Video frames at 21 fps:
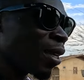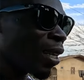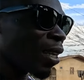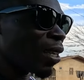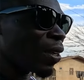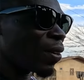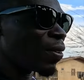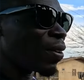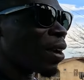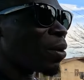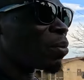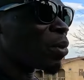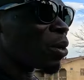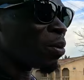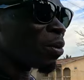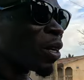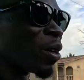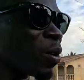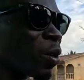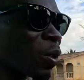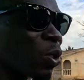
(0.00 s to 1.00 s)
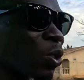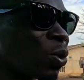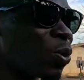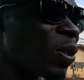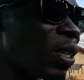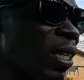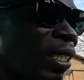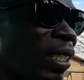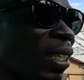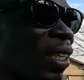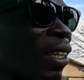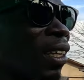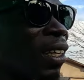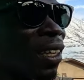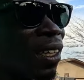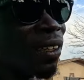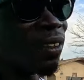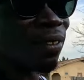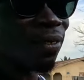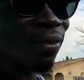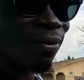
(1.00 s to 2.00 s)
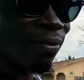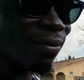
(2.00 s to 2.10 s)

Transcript: the grandmom that was really taking care,